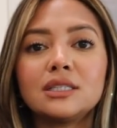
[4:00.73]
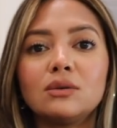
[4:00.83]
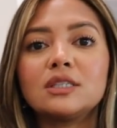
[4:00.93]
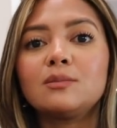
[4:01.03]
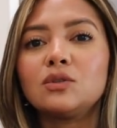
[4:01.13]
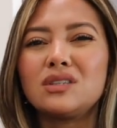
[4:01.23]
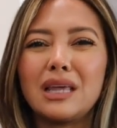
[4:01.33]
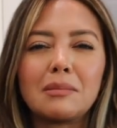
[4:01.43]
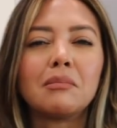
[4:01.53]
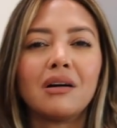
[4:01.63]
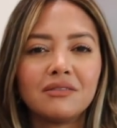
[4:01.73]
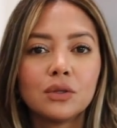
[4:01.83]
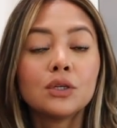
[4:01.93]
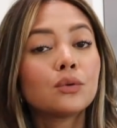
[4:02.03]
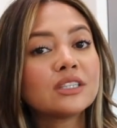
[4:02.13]
so it's supposed to like
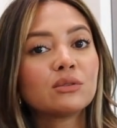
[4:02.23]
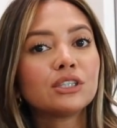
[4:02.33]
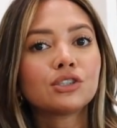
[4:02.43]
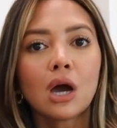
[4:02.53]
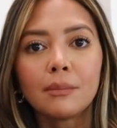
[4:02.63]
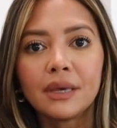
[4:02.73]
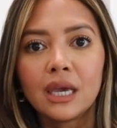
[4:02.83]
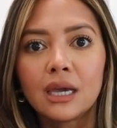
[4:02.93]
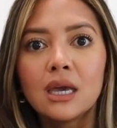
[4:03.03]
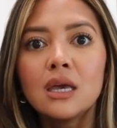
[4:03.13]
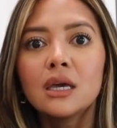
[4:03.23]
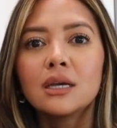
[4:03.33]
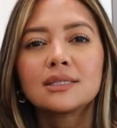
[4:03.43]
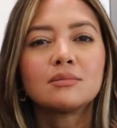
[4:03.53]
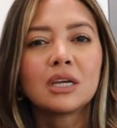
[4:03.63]
muffle the noise when you're chopping,
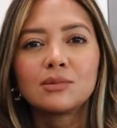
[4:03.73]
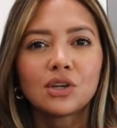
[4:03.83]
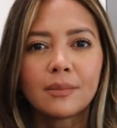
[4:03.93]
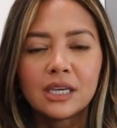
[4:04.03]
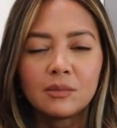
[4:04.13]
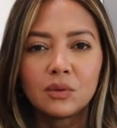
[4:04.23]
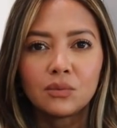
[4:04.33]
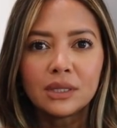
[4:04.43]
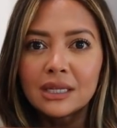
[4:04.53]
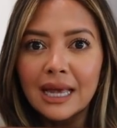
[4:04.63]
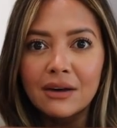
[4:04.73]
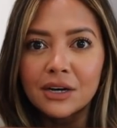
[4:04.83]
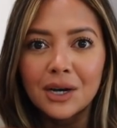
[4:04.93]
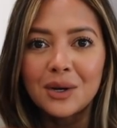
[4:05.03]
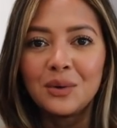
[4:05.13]
because sometimes chopping can be really
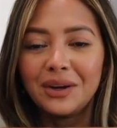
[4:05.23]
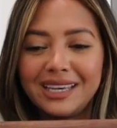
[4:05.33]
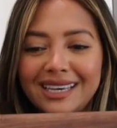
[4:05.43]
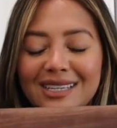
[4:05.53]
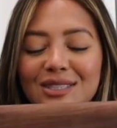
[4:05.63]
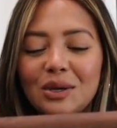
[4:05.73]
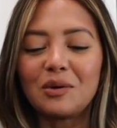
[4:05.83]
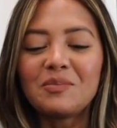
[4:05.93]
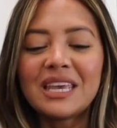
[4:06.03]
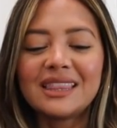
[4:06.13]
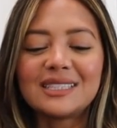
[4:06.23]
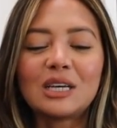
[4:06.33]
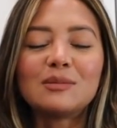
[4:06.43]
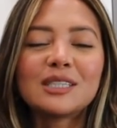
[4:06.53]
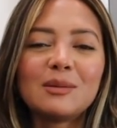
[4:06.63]
loud and annoying. So this
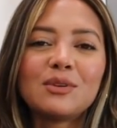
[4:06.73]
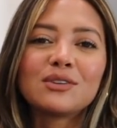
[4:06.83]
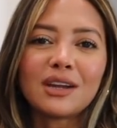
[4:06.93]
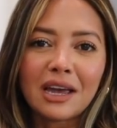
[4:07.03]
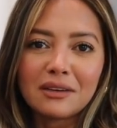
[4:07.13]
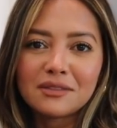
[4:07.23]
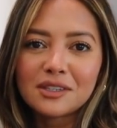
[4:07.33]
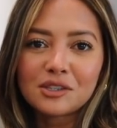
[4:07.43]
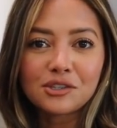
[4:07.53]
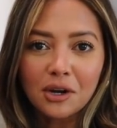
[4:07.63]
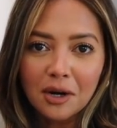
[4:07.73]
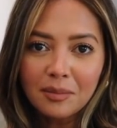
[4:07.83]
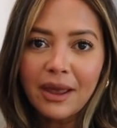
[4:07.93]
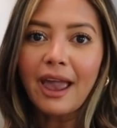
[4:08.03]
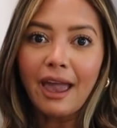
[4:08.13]
helps keep your knives
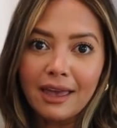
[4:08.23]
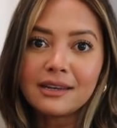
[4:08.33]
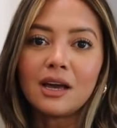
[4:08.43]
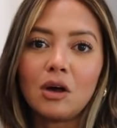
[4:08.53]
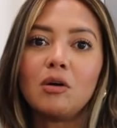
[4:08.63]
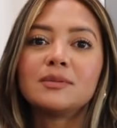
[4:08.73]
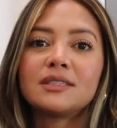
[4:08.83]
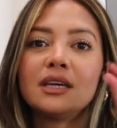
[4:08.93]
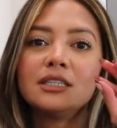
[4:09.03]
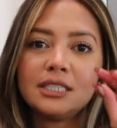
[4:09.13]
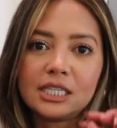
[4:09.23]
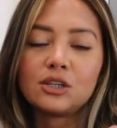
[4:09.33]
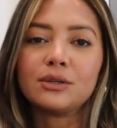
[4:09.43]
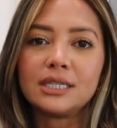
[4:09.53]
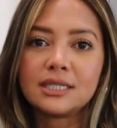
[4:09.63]
sharp and helps
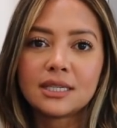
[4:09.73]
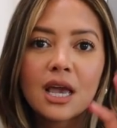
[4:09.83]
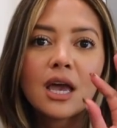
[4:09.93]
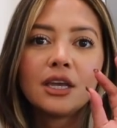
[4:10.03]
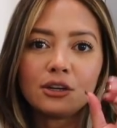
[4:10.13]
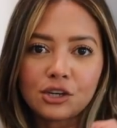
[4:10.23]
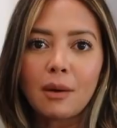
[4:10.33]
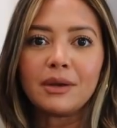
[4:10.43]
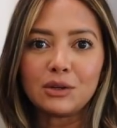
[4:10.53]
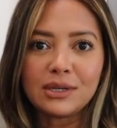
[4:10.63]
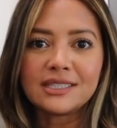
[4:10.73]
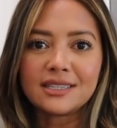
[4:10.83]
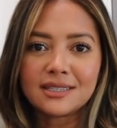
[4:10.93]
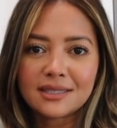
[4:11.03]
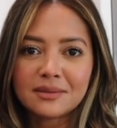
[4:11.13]
decrease your chopping
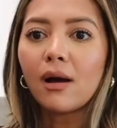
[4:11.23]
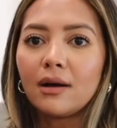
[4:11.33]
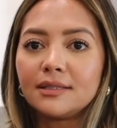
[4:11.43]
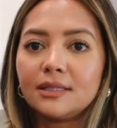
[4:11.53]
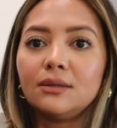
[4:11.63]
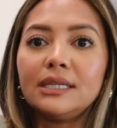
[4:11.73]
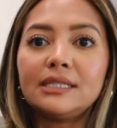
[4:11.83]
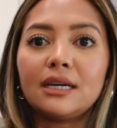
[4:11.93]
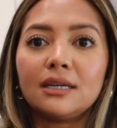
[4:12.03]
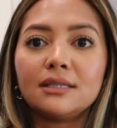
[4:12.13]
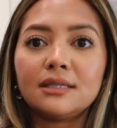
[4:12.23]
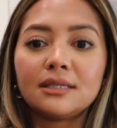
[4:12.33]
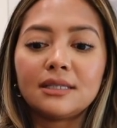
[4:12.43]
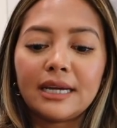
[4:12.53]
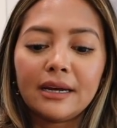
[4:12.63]
noises. Also, it does
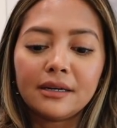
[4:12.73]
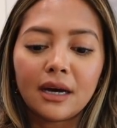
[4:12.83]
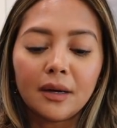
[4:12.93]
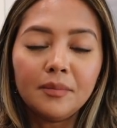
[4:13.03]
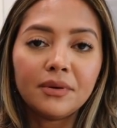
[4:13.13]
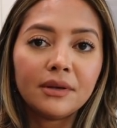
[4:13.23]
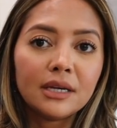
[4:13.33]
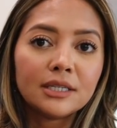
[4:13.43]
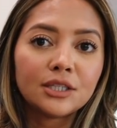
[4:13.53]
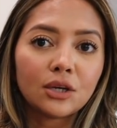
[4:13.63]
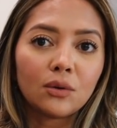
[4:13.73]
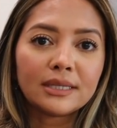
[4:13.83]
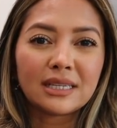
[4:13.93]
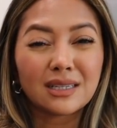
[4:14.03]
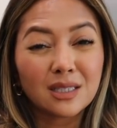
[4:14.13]
stand up, so
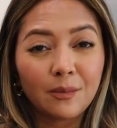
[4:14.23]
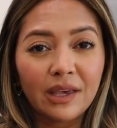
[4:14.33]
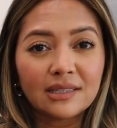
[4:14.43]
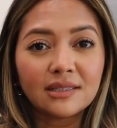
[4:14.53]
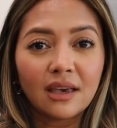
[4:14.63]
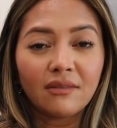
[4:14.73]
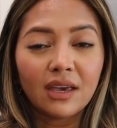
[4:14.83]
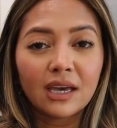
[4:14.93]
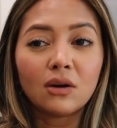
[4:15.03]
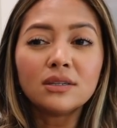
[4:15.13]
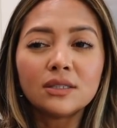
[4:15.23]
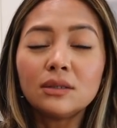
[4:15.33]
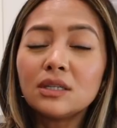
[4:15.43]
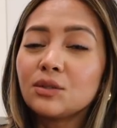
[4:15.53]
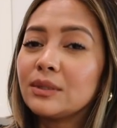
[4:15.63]
it's like space saving, and also
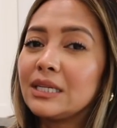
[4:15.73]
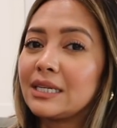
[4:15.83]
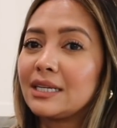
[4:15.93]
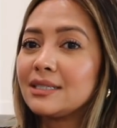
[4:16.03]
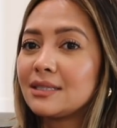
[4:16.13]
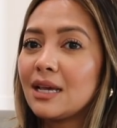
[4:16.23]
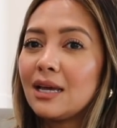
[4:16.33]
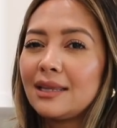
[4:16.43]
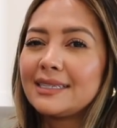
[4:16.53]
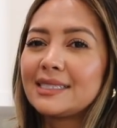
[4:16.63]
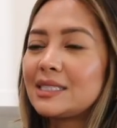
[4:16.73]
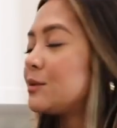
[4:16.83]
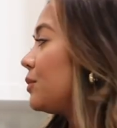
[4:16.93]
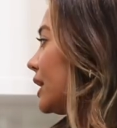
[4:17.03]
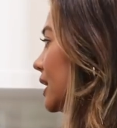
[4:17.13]
it looks really nice like
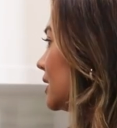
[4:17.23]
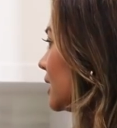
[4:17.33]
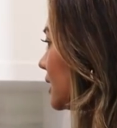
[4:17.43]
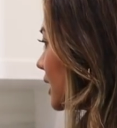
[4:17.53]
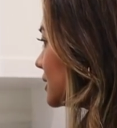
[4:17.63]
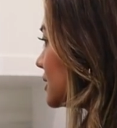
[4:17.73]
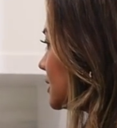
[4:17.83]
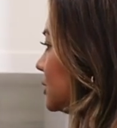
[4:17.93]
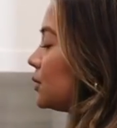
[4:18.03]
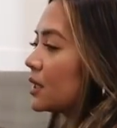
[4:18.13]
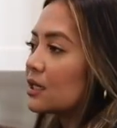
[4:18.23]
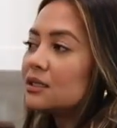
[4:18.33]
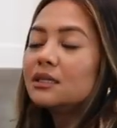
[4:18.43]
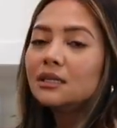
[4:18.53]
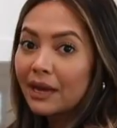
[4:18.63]
displayed against
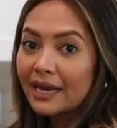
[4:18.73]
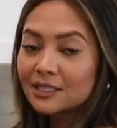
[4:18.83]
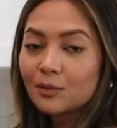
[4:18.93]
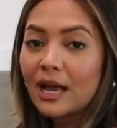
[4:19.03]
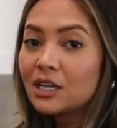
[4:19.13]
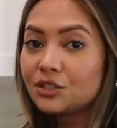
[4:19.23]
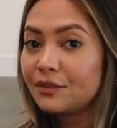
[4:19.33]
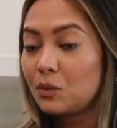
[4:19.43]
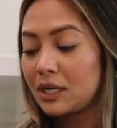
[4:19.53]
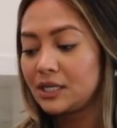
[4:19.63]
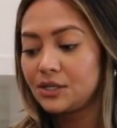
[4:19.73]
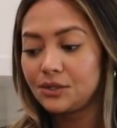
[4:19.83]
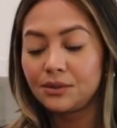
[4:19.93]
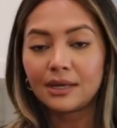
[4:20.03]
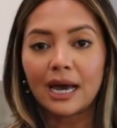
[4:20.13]
your backsplash if you wanted to
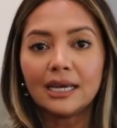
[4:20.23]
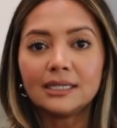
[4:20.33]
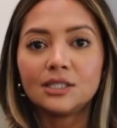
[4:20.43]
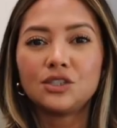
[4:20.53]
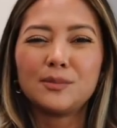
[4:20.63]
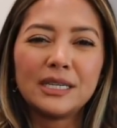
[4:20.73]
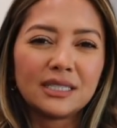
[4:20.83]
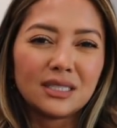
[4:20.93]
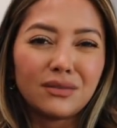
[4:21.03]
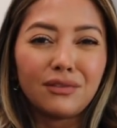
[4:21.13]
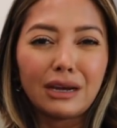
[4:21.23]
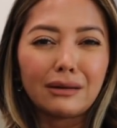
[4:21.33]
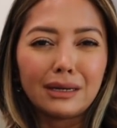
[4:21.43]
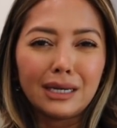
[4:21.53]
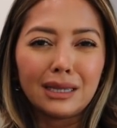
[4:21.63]
do that, just because it's
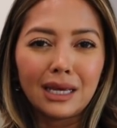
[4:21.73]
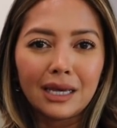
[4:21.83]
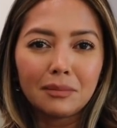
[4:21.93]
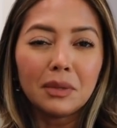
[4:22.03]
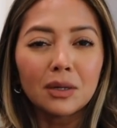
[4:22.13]
very like